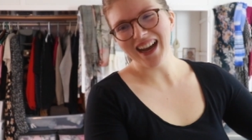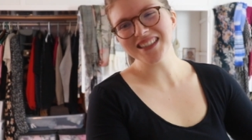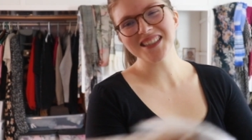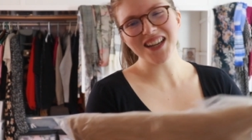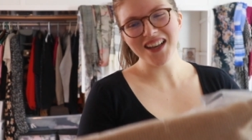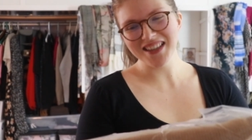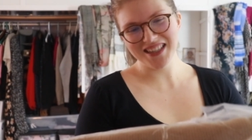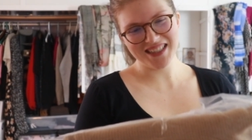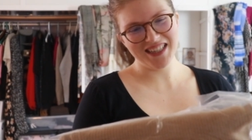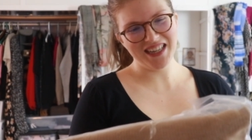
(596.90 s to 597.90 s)
I saw
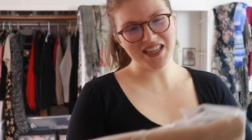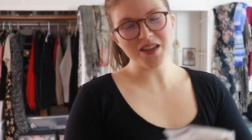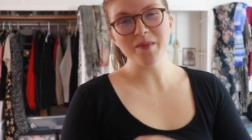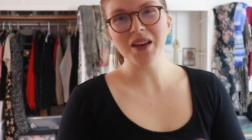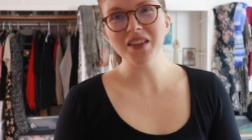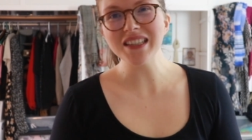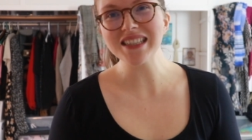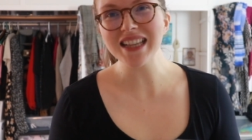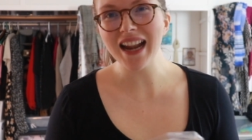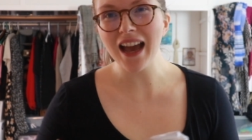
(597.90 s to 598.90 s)
these in an email they
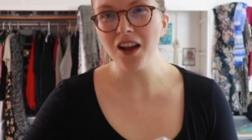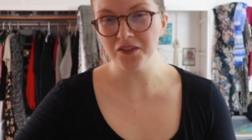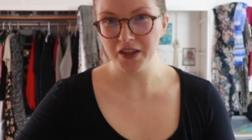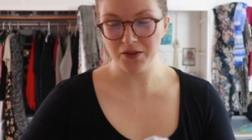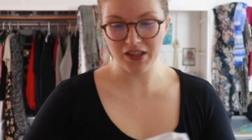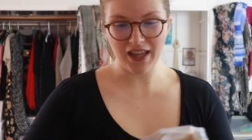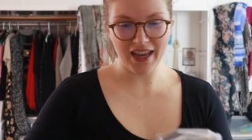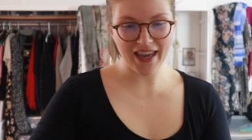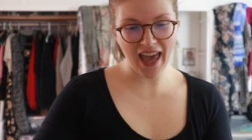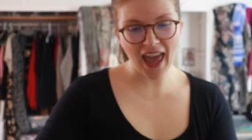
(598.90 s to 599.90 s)
sent out, and they were like,
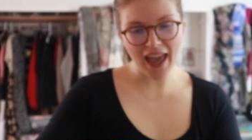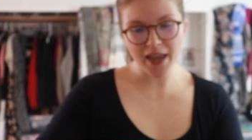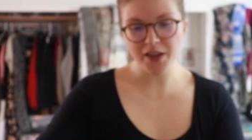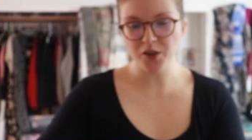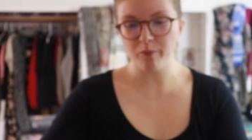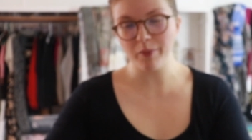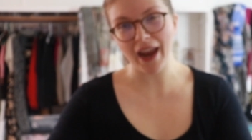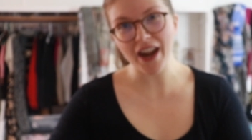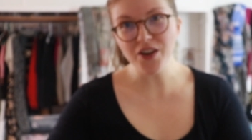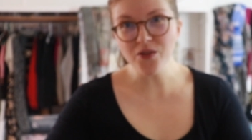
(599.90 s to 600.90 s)
hey, you know,
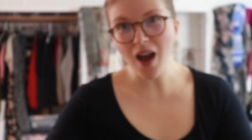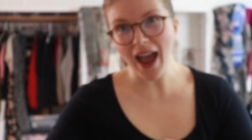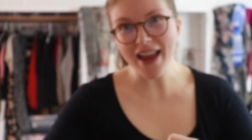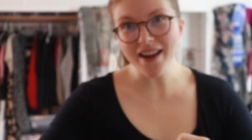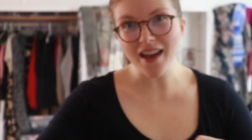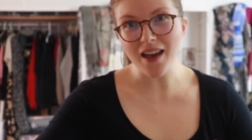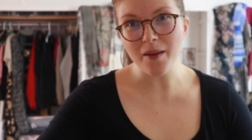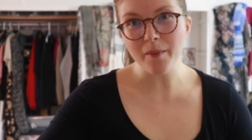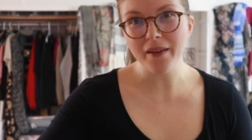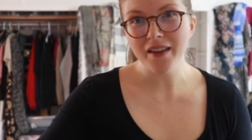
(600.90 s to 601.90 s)
brand new
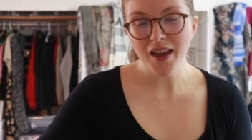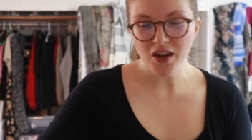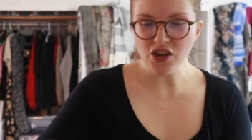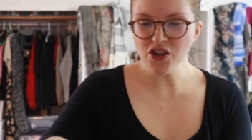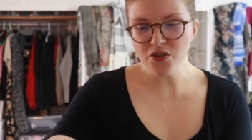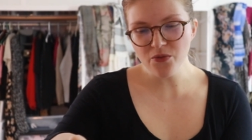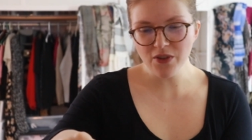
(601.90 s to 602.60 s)
item, new